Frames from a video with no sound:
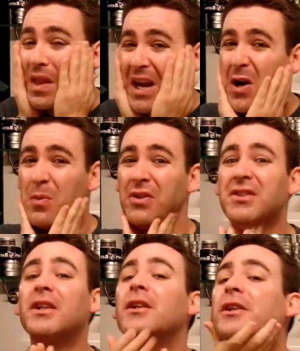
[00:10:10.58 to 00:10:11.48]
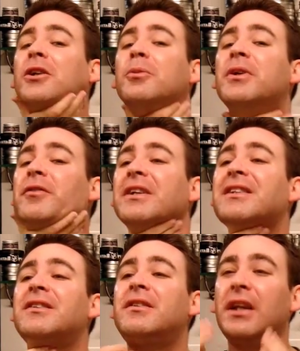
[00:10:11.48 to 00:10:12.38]
I almost get a little bit of
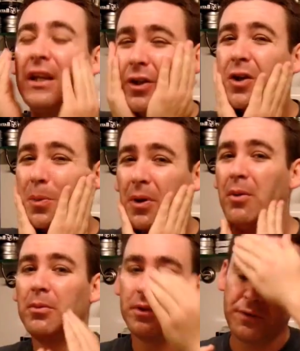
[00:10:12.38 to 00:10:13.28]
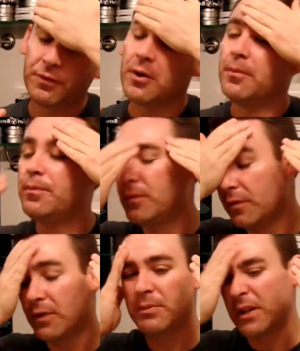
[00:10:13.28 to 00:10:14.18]
a tingle probably from,
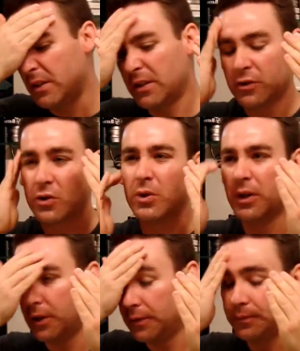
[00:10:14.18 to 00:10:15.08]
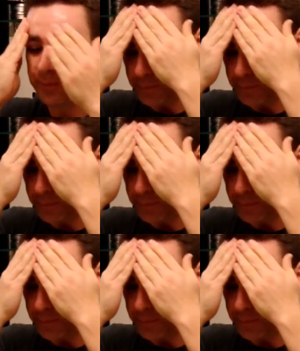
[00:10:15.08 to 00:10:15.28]
from that essential oil,